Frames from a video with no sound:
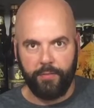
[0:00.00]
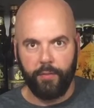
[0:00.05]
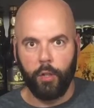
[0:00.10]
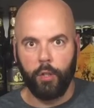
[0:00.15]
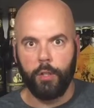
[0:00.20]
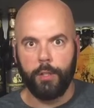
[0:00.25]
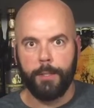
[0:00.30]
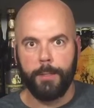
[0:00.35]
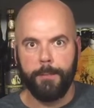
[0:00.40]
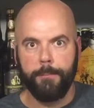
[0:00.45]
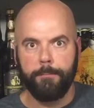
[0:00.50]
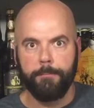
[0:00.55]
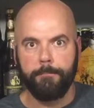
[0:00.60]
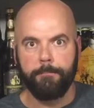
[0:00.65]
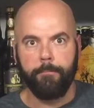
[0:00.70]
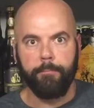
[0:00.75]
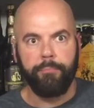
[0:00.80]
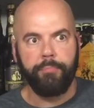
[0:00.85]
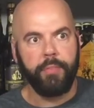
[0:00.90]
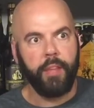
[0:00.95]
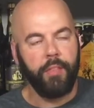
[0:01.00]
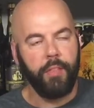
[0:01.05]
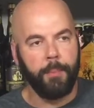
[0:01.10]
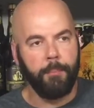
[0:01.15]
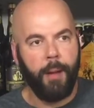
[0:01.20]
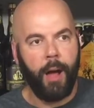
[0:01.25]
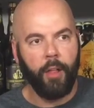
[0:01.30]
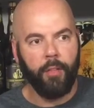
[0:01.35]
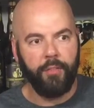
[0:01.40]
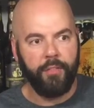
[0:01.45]
fuller. The
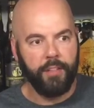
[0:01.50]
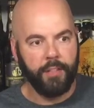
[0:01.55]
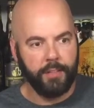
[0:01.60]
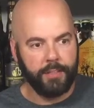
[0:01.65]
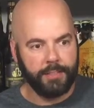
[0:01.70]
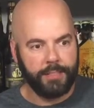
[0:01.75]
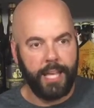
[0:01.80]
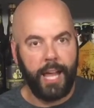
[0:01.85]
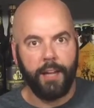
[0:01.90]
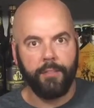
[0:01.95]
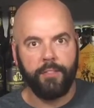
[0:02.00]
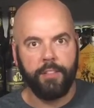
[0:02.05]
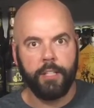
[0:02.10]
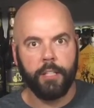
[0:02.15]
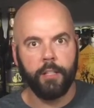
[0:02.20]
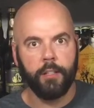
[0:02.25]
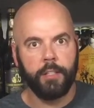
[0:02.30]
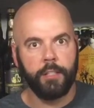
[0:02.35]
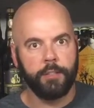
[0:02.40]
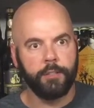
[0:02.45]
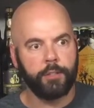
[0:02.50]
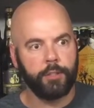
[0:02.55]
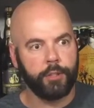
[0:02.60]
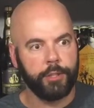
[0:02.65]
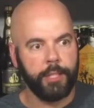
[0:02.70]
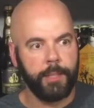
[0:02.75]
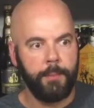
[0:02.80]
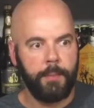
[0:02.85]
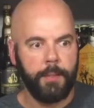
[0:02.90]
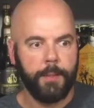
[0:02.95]
mouthfeel is heavier. It is
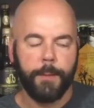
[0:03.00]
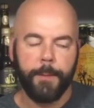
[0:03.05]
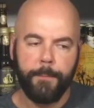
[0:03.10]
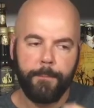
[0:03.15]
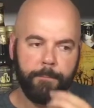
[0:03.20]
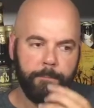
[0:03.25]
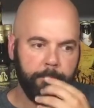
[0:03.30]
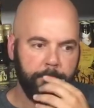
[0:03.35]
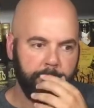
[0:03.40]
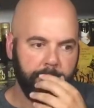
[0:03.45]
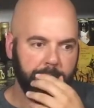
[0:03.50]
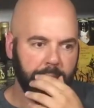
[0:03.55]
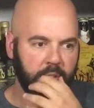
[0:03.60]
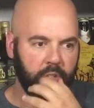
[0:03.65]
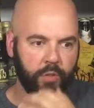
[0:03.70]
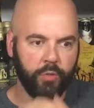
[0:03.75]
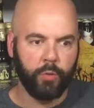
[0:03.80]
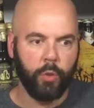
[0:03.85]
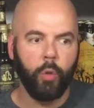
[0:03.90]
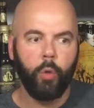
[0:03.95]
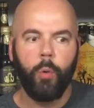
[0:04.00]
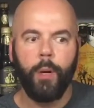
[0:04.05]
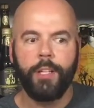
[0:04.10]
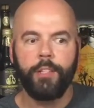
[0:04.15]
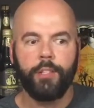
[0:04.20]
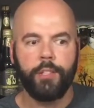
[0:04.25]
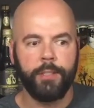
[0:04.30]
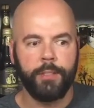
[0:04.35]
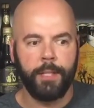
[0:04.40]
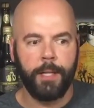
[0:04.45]
creamier. So there's no
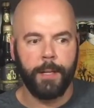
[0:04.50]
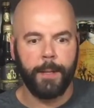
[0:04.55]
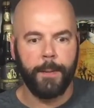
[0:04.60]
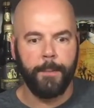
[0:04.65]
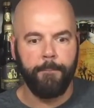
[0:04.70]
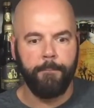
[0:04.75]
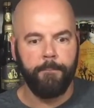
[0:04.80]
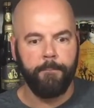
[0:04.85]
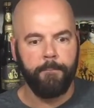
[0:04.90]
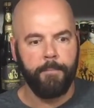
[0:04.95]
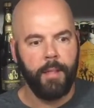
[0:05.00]
question there.